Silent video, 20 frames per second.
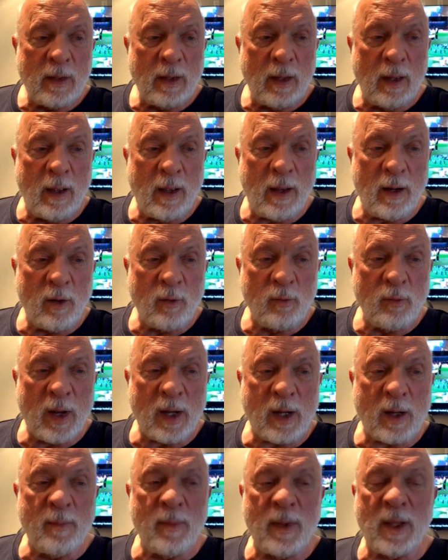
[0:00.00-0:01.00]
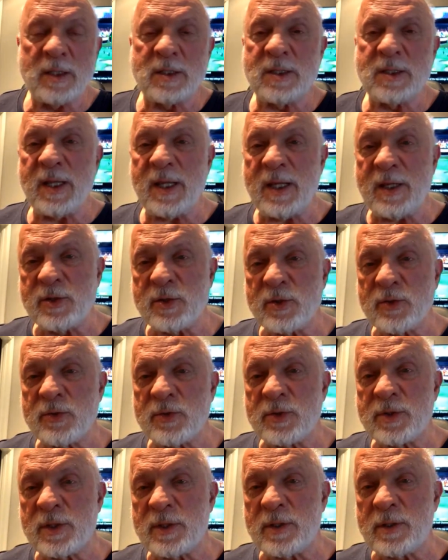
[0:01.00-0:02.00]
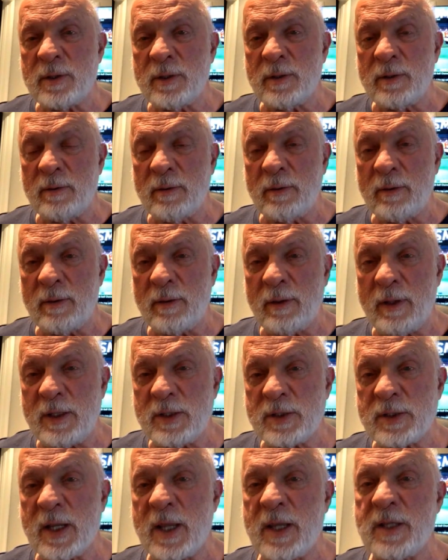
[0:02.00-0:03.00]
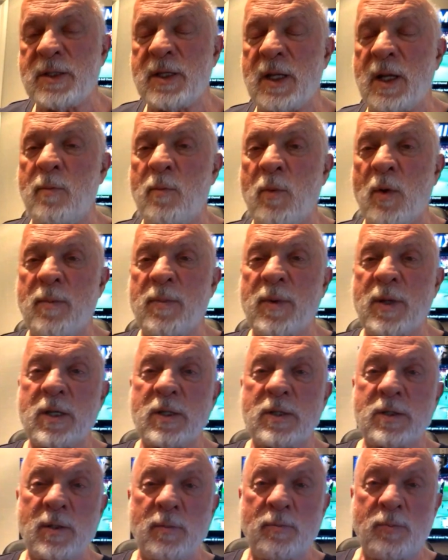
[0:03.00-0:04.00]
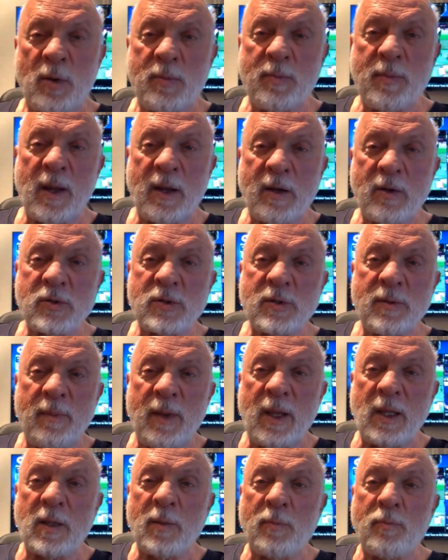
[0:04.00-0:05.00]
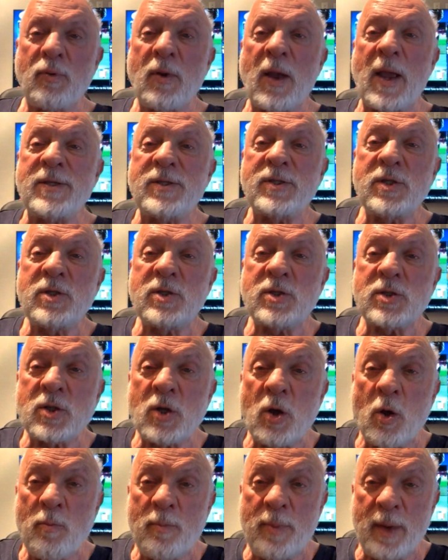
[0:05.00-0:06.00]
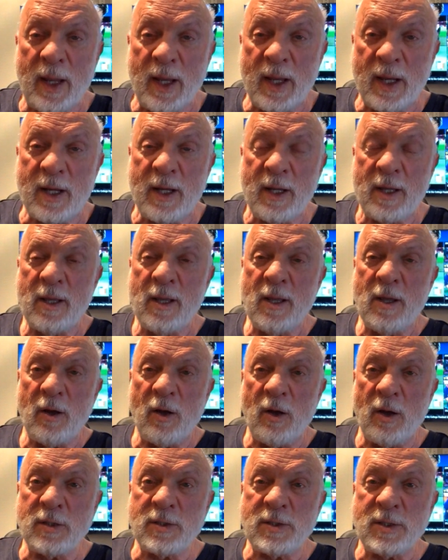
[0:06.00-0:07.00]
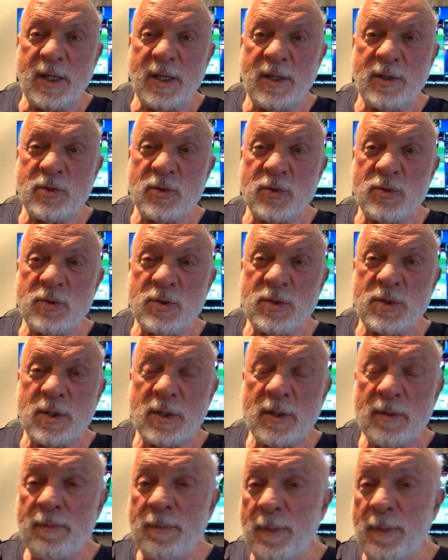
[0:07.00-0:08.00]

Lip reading: I don't recommend teasers these days anymore because the bookmakers have made the prices so big on teasers.